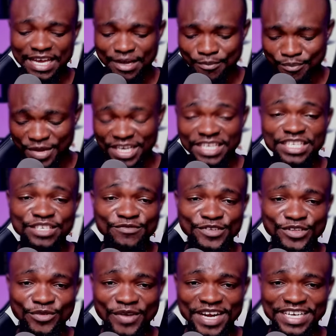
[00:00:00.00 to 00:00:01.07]
making this
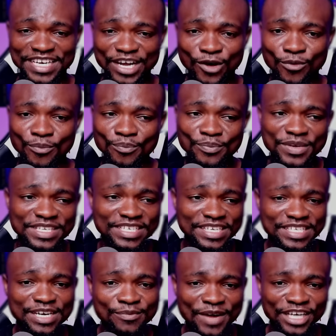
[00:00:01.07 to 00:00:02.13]
video right now, PixelTap